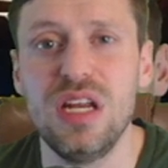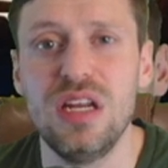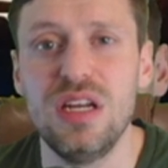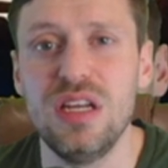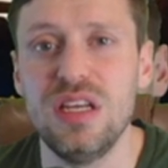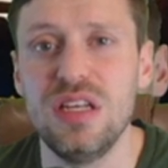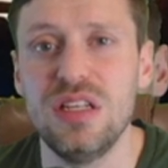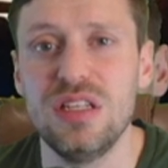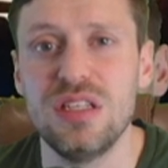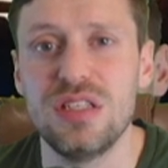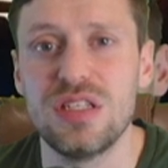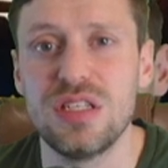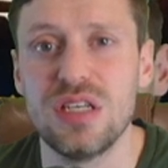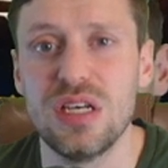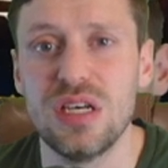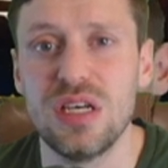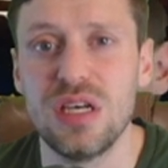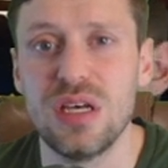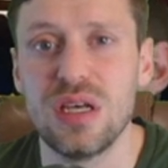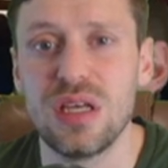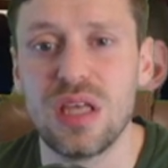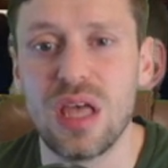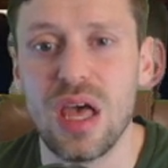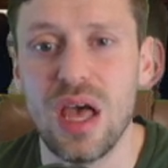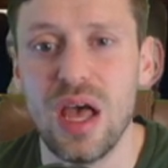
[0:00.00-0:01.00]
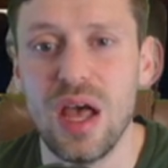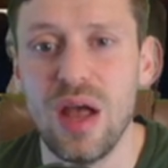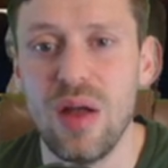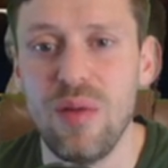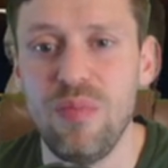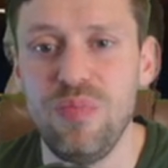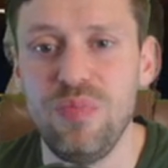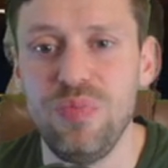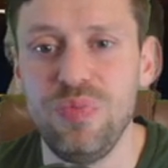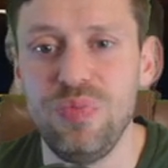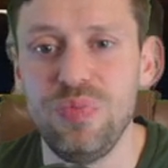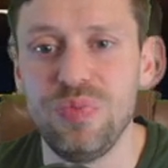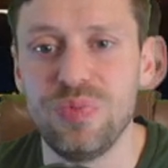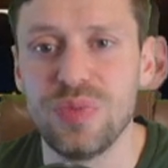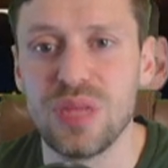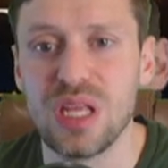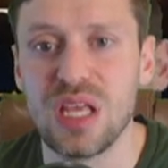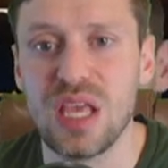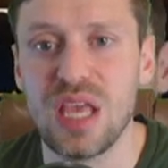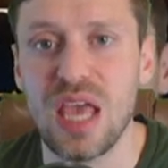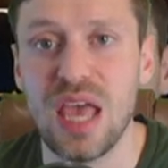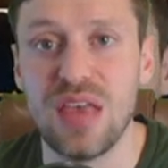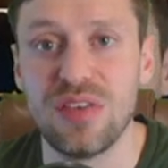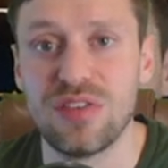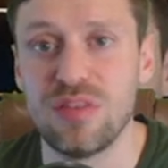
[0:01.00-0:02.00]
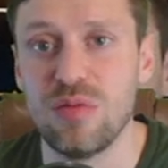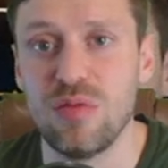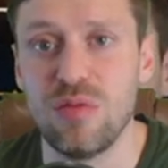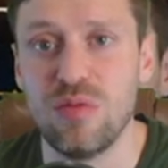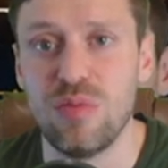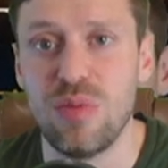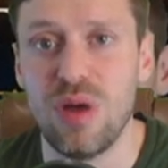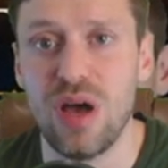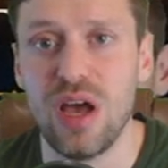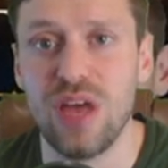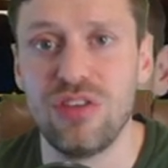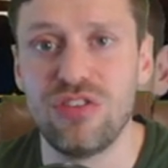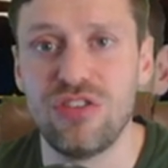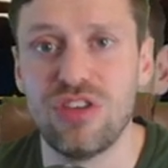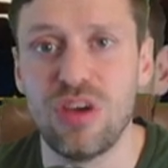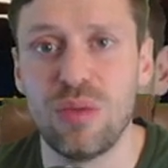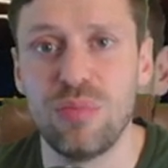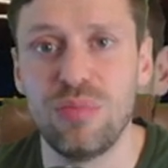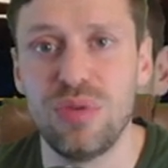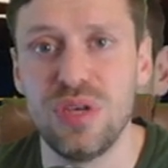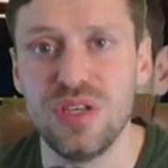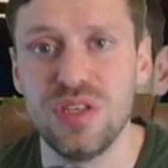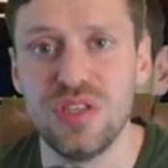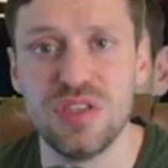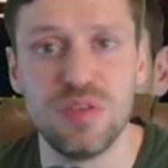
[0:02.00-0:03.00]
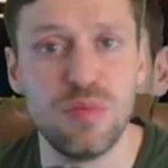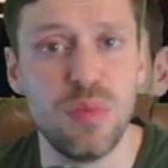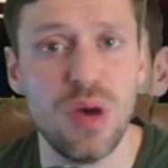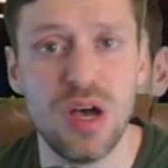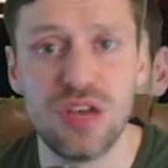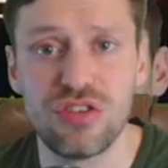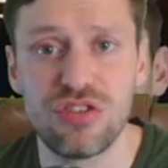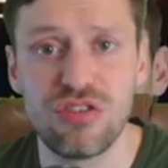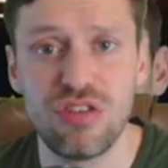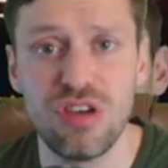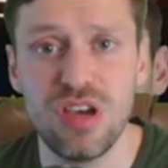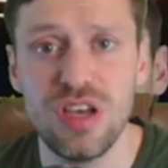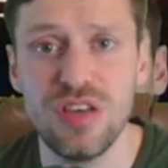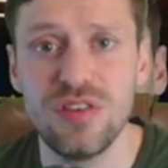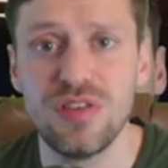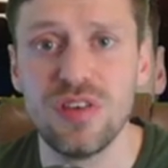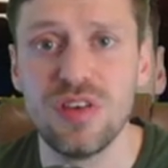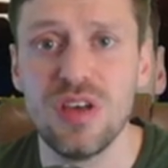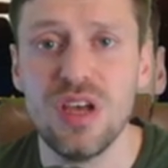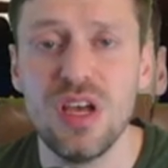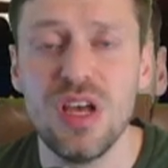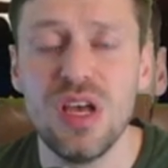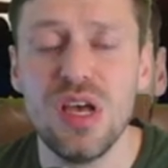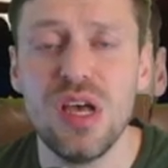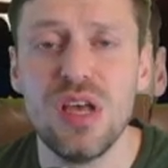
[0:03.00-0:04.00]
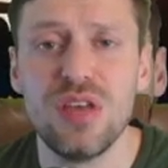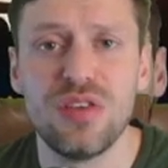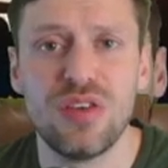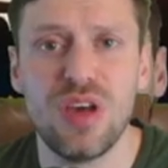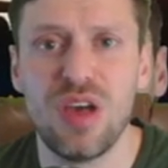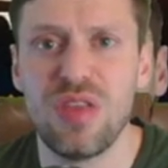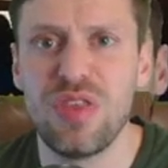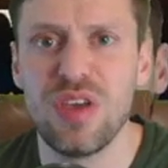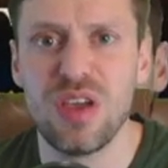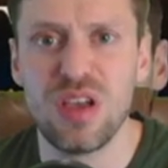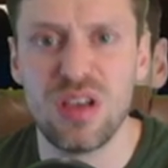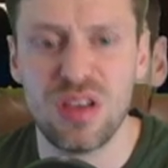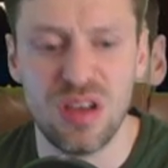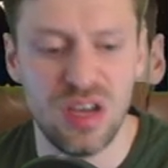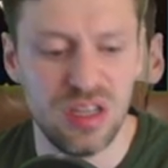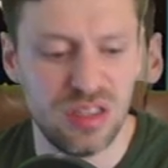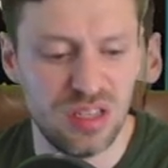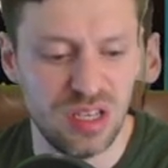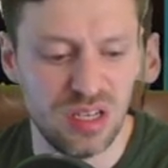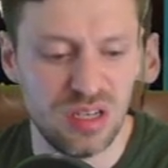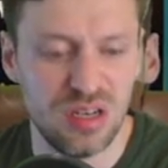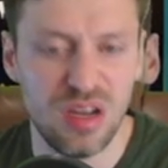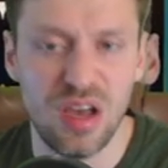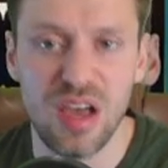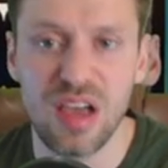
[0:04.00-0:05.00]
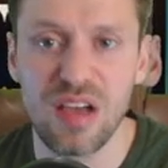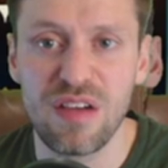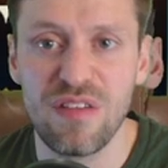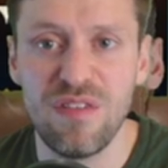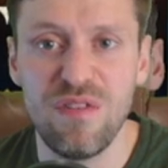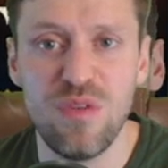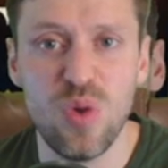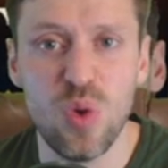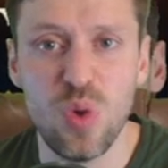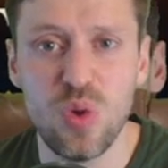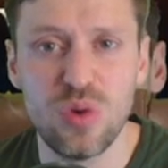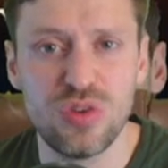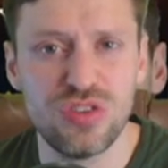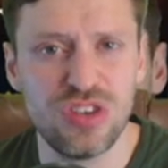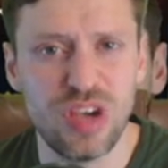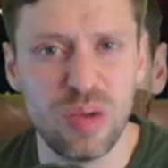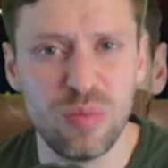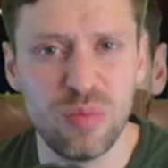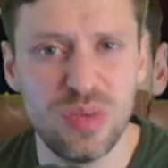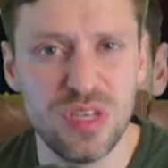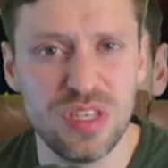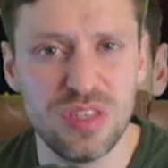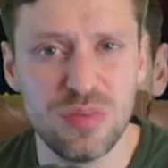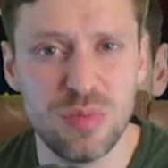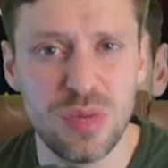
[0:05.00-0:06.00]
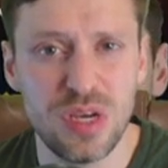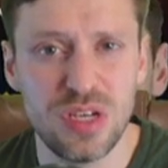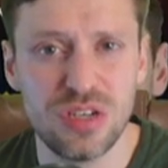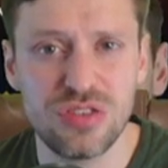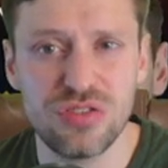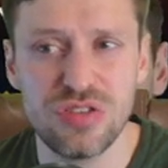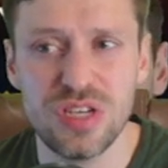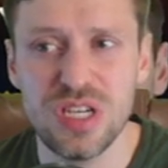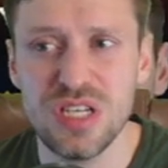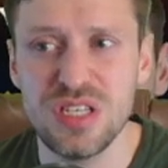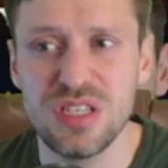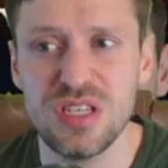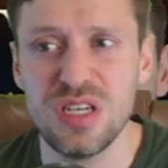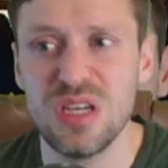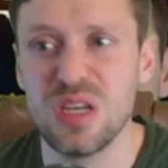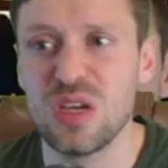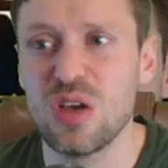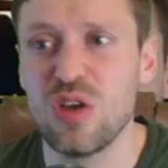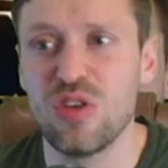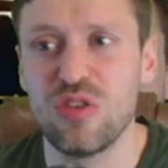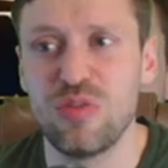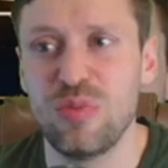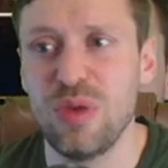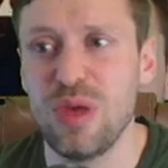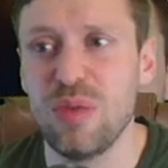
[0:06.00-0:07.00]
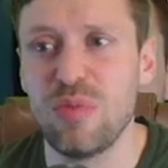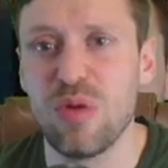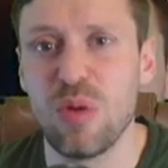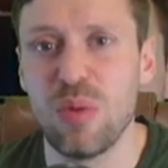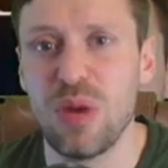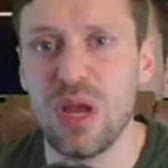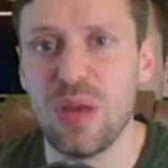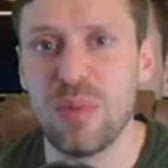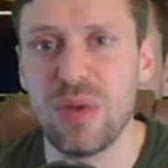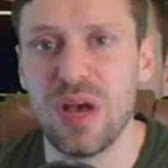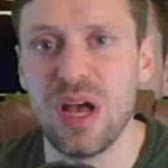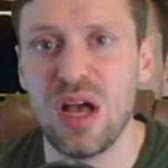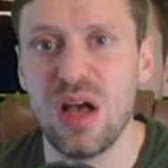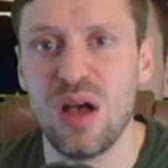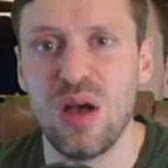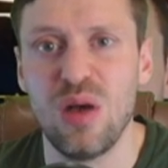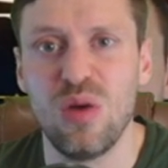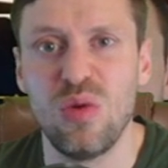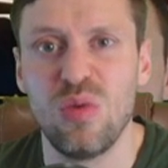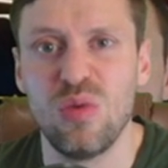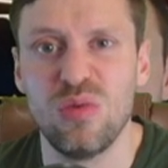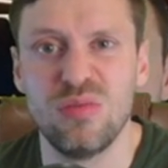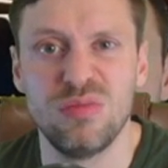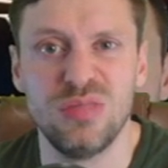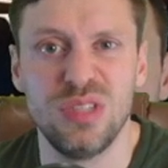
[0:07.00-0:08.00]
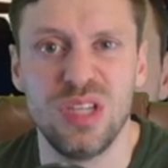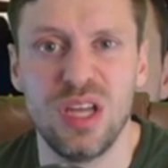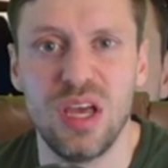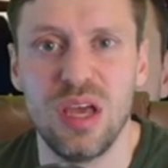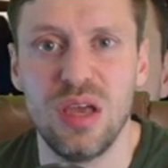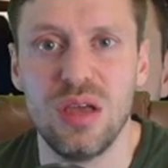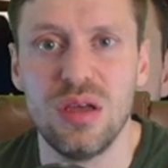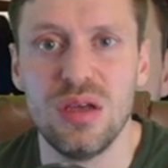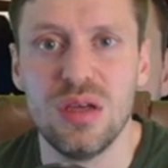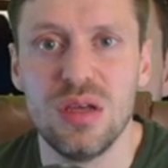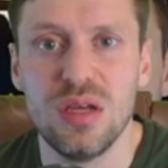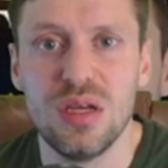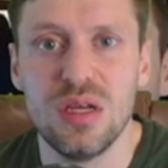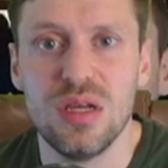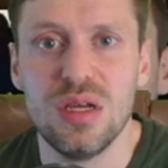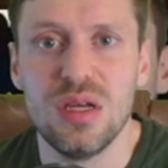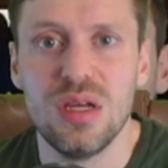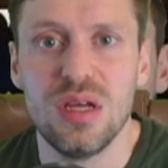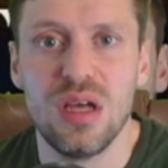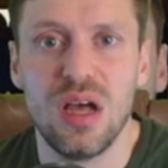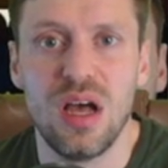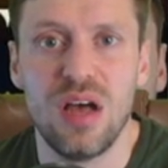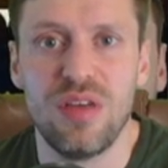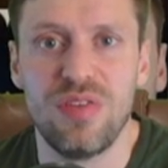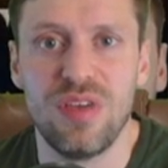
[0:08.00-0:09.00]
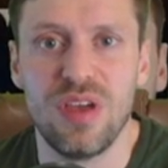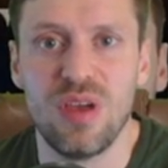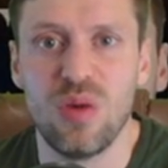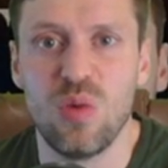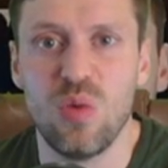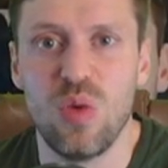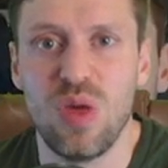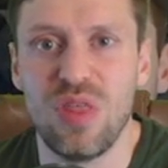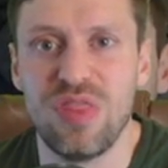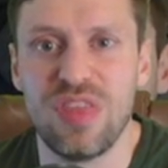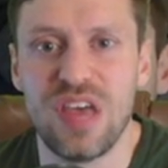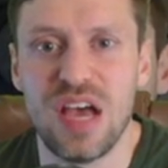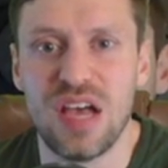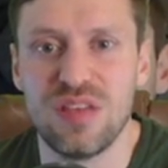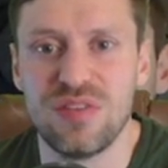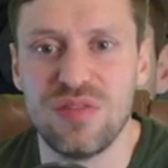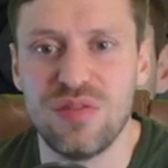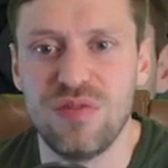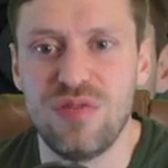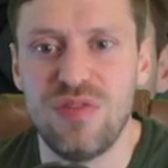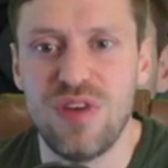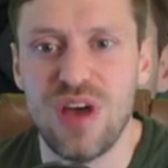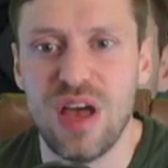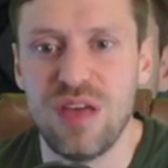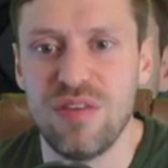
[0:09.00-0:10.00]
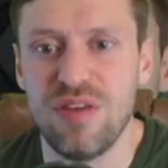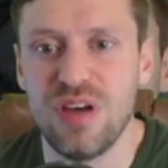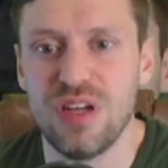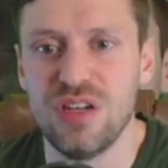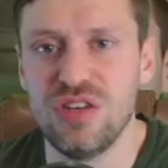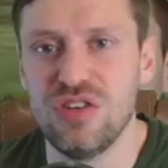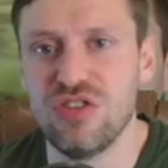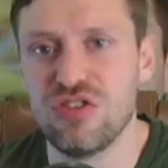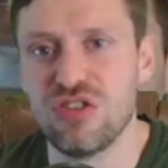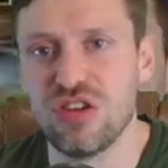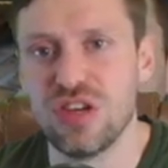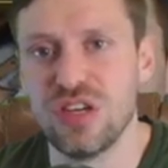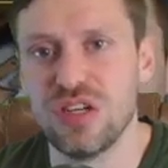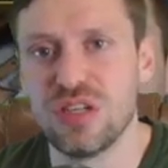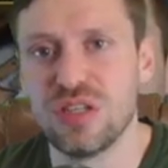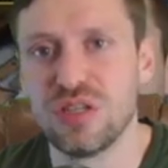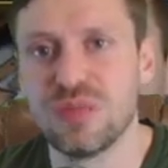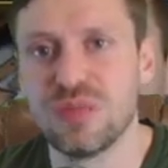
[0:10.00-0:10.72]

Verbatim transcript: needed to um, get some of my champions masteries. So I think I did like four champions masteries and it cost me probably about, you know, I think 1,500